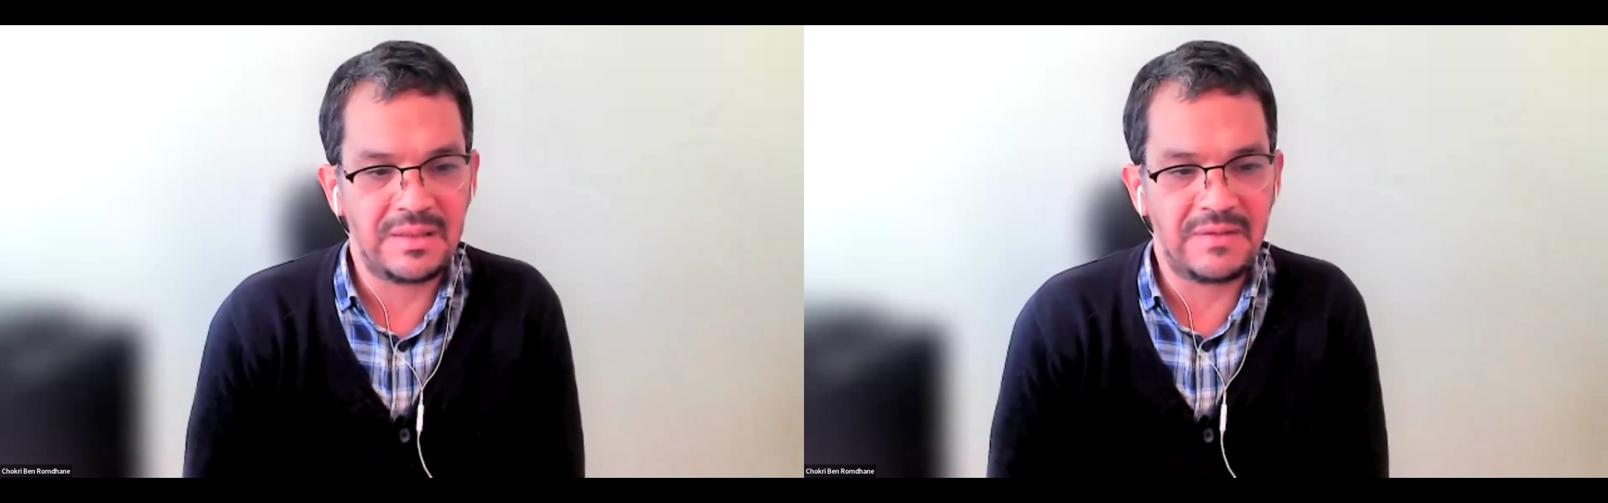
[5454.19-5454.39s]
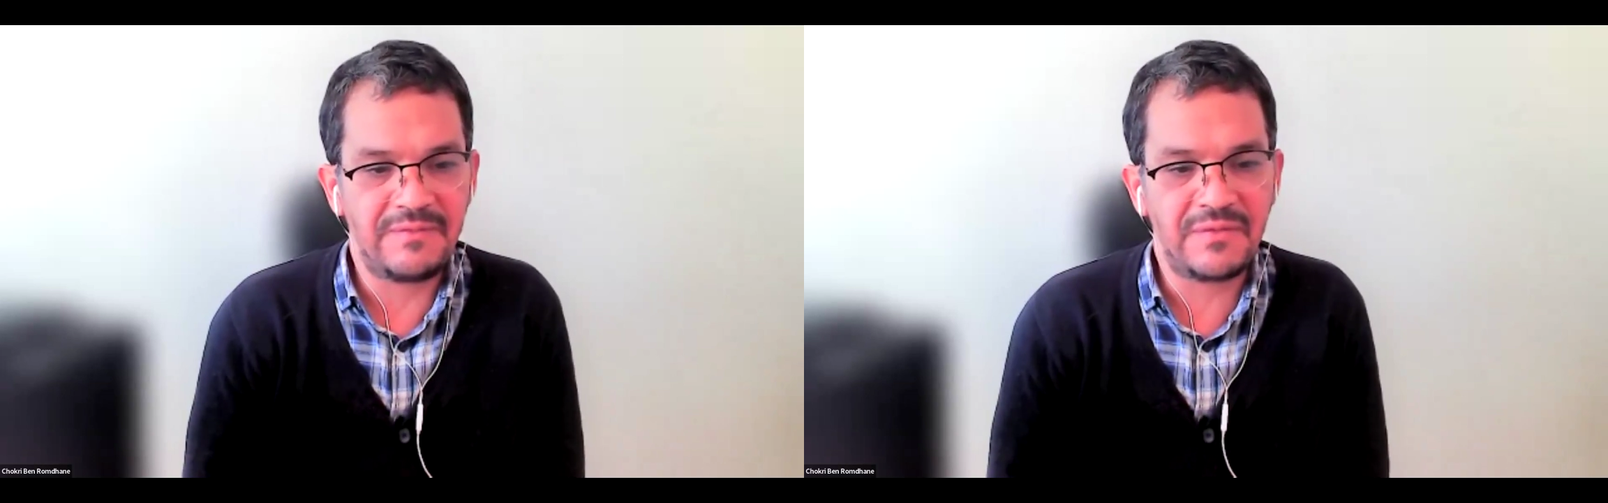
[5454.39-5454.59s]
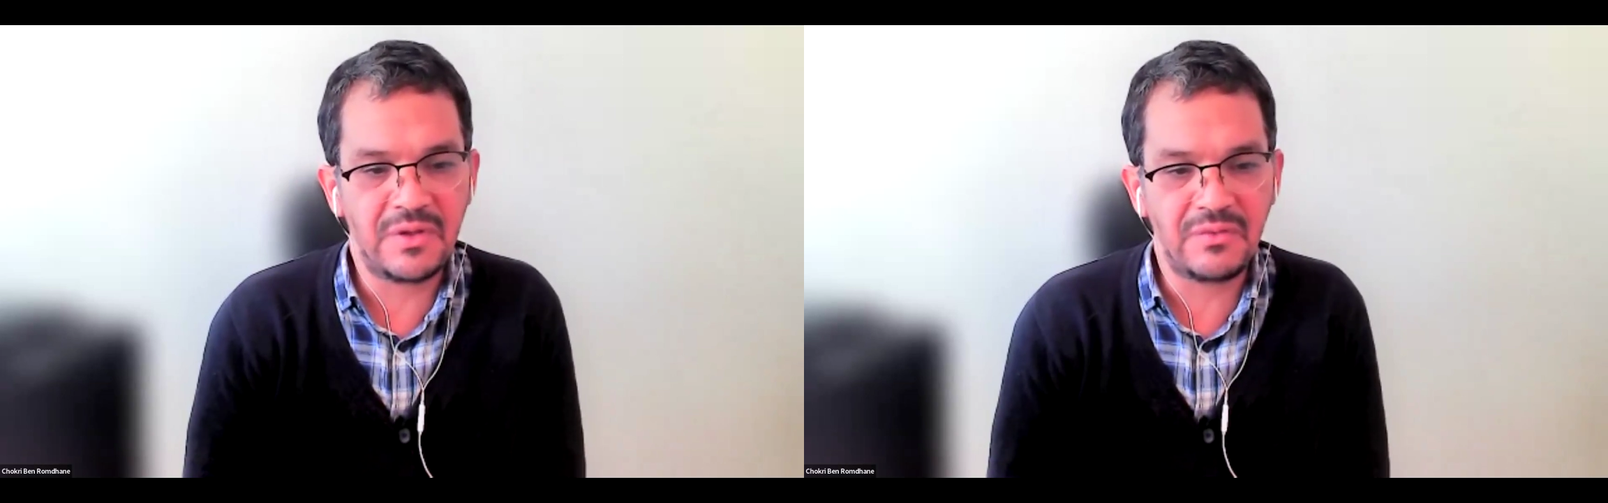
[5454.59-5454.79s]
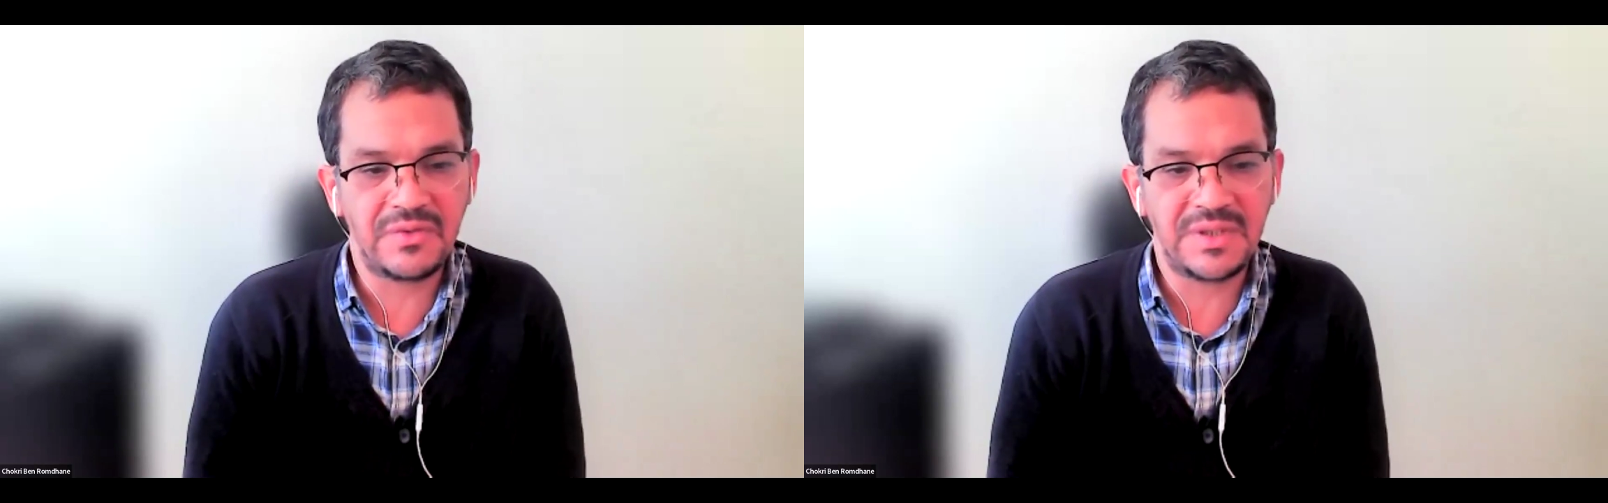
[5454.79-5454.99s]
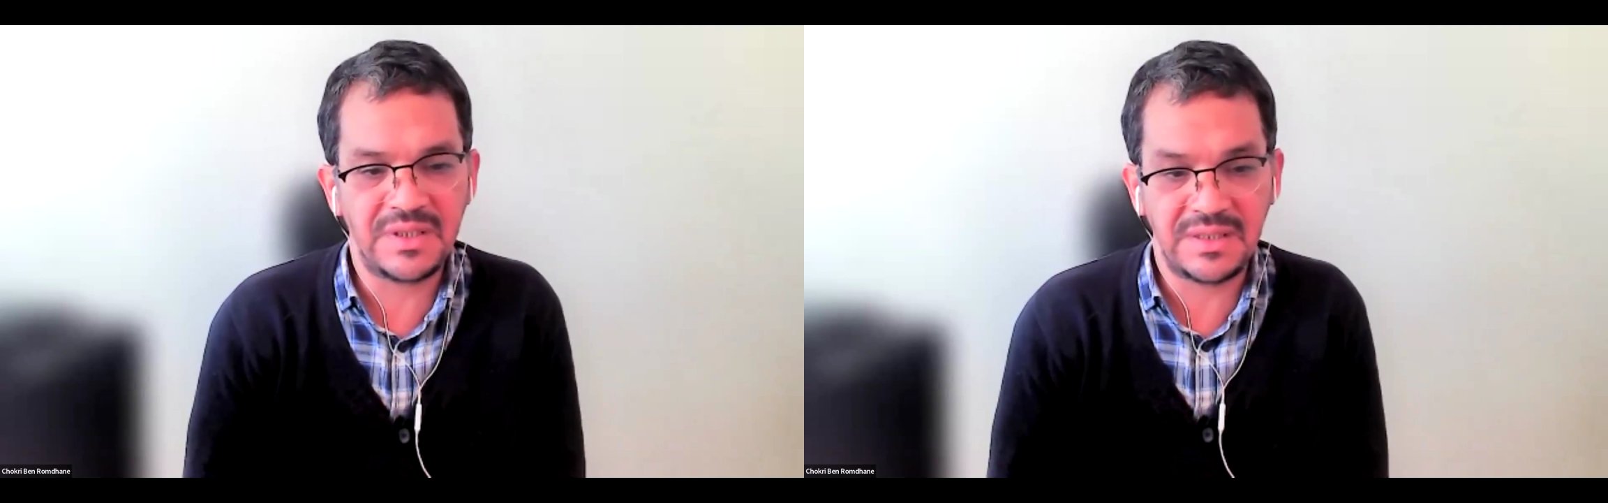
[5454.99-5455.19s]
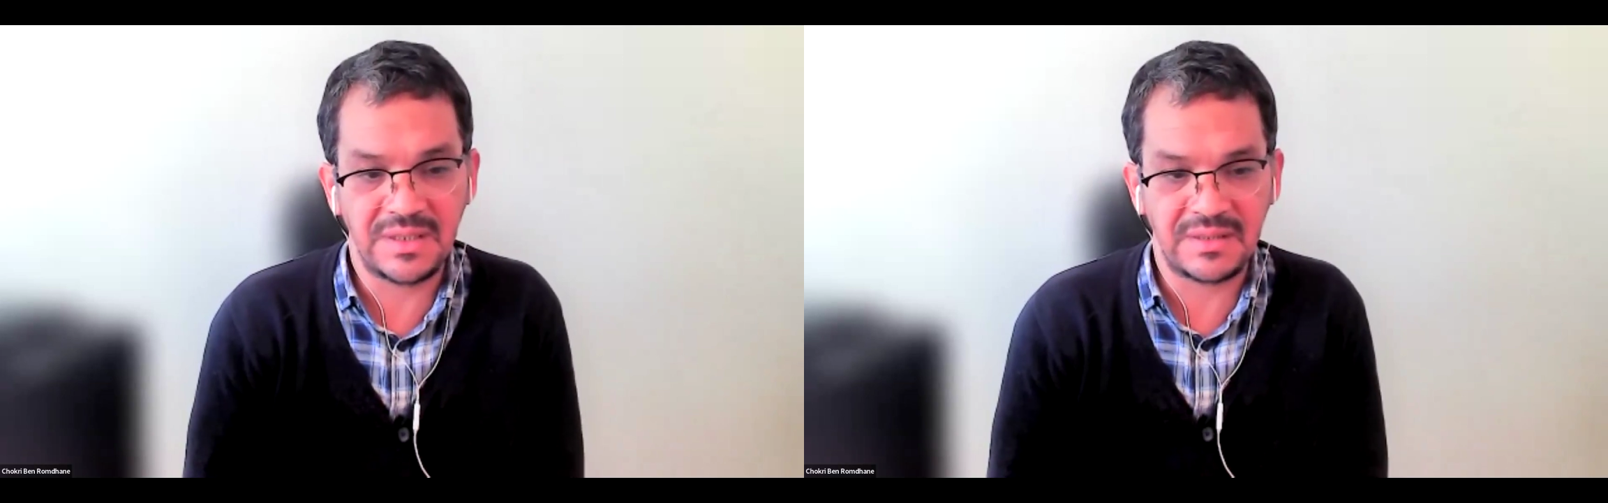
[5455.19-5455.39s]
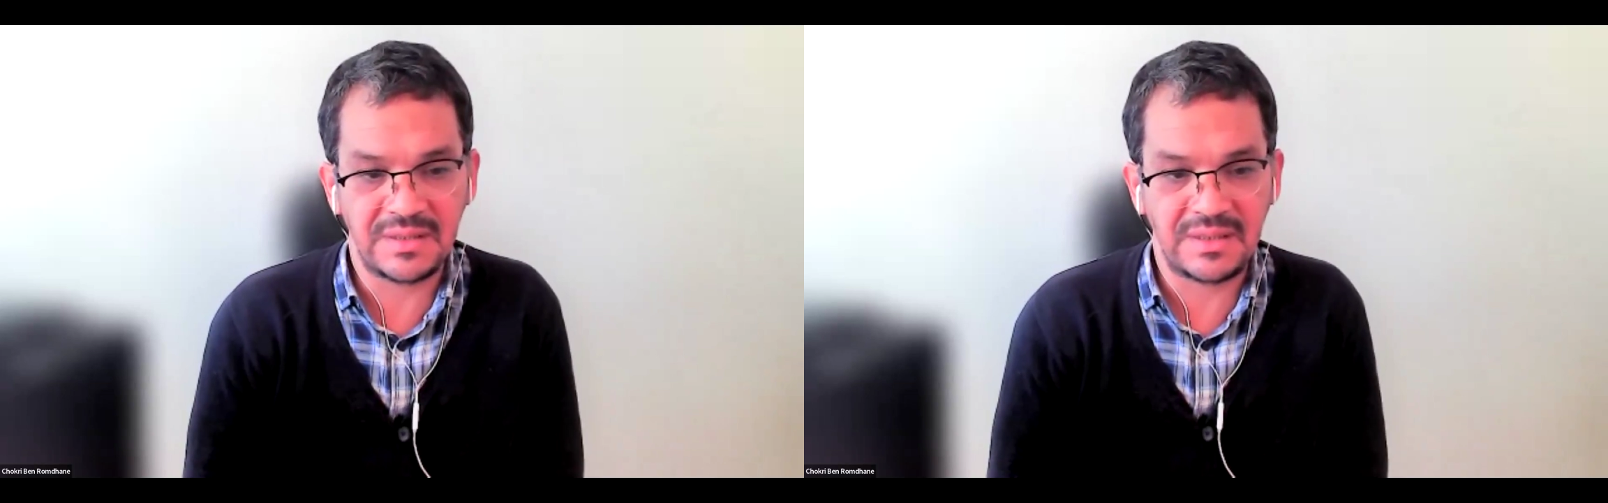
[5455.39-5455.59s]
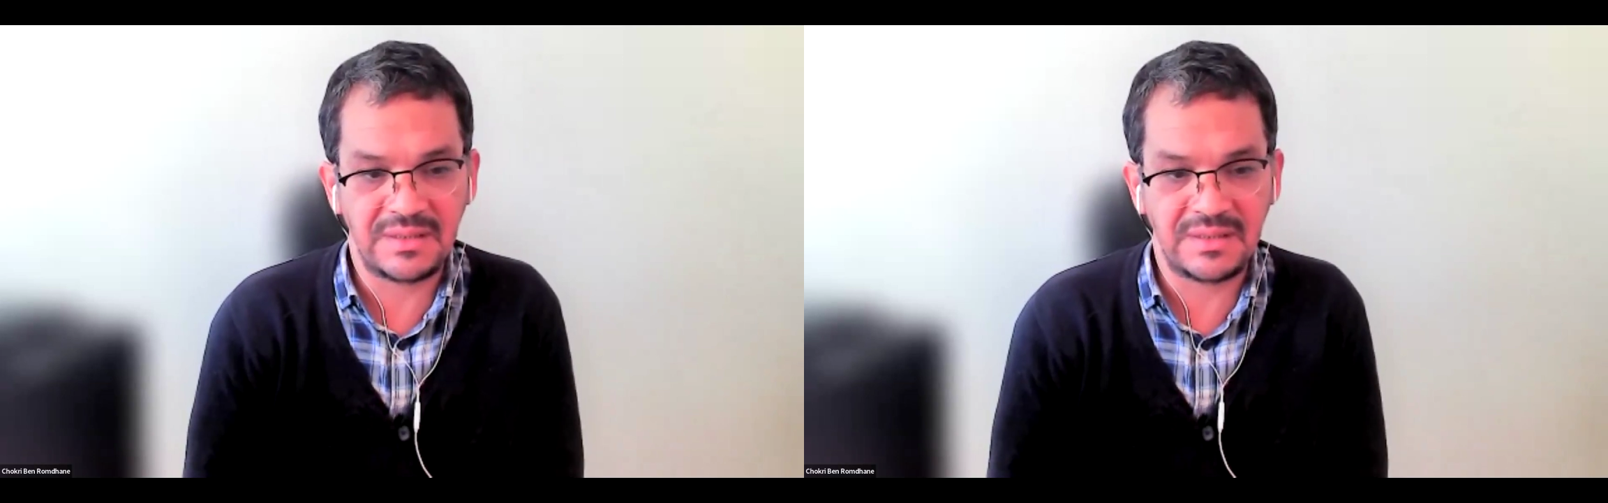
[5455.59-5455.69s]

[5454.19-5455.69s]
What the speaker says: if those researchers